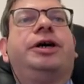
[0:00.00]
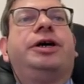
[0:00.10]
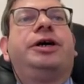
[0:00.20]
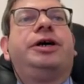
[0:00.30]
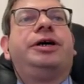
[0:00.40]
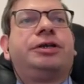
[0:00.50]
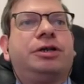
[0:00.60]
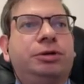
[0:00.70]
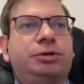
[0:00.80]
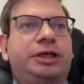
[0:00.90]

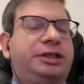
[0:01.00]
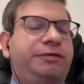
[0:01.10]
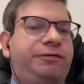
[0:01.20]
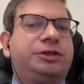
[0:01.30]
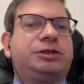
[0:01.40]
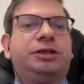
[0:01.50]
include artificial